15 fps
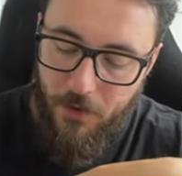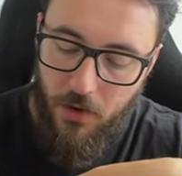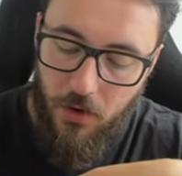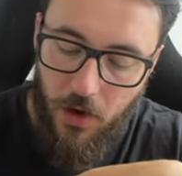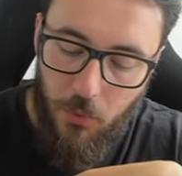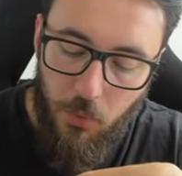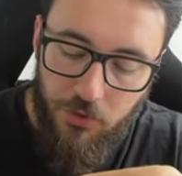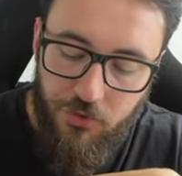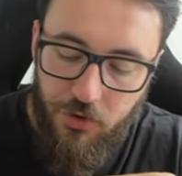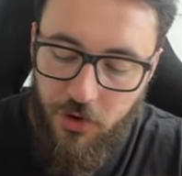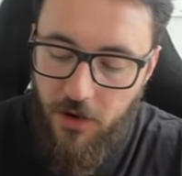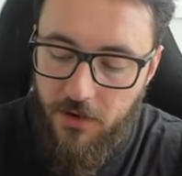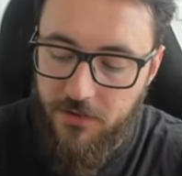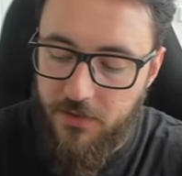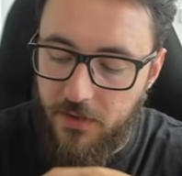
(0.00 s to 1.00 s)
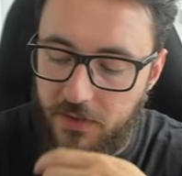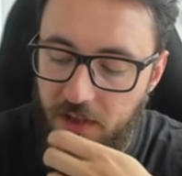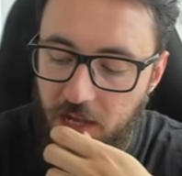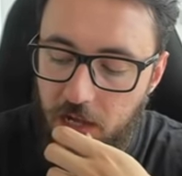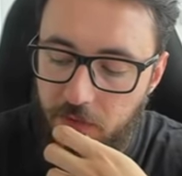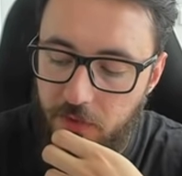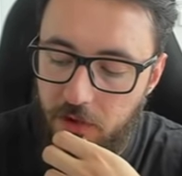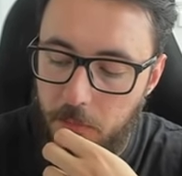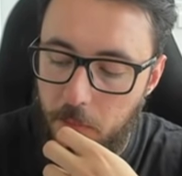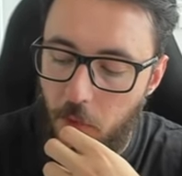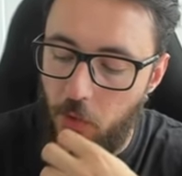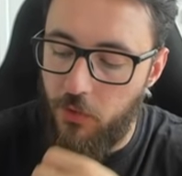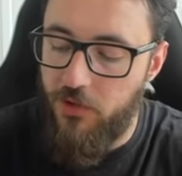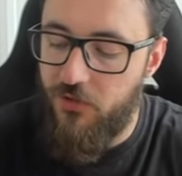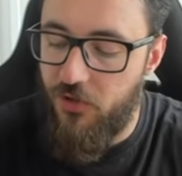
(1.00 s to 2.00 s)
want you guys to think of it
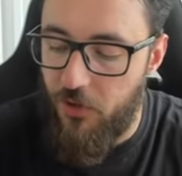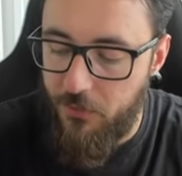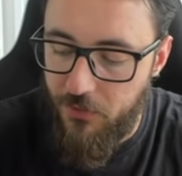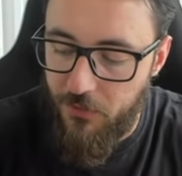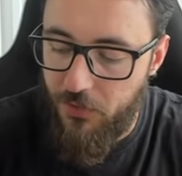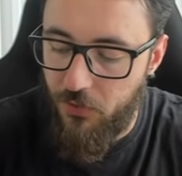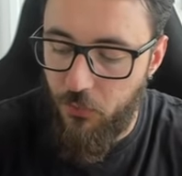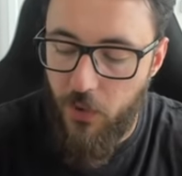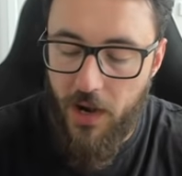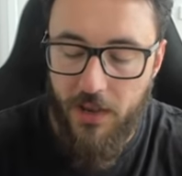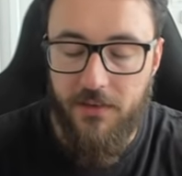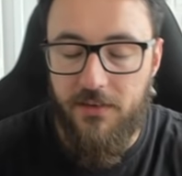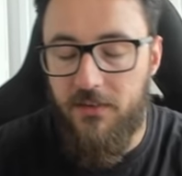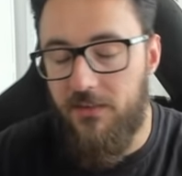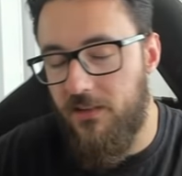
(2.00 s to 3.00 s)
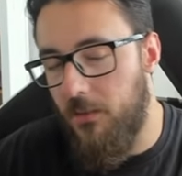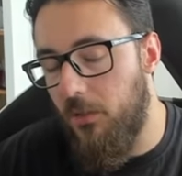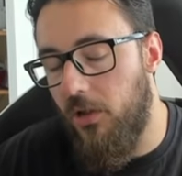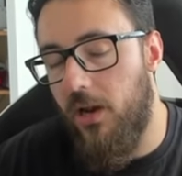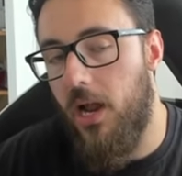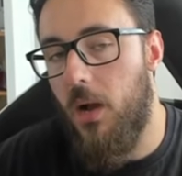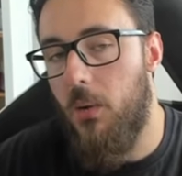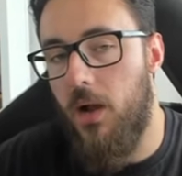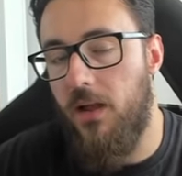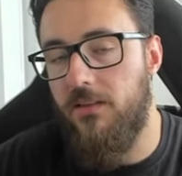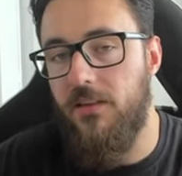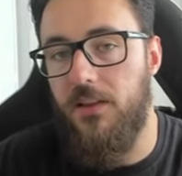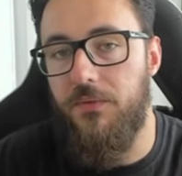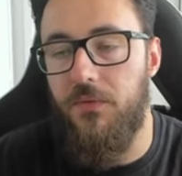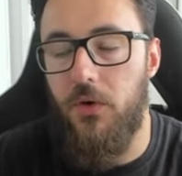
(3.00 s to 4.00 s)
more in terms of threat. This is similar to how I
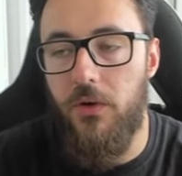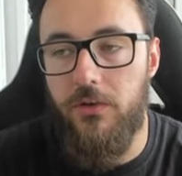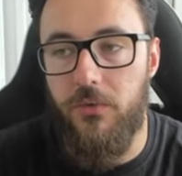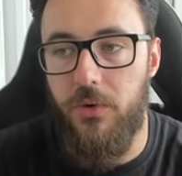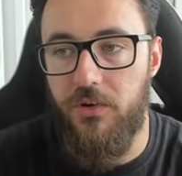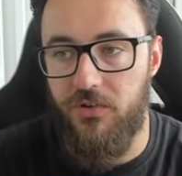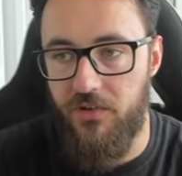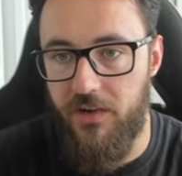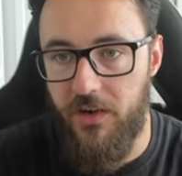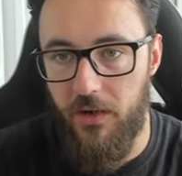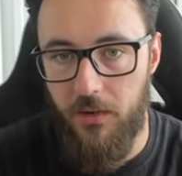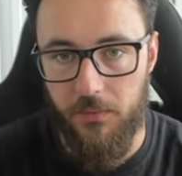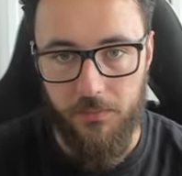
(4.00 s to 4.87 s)
answered the first question here.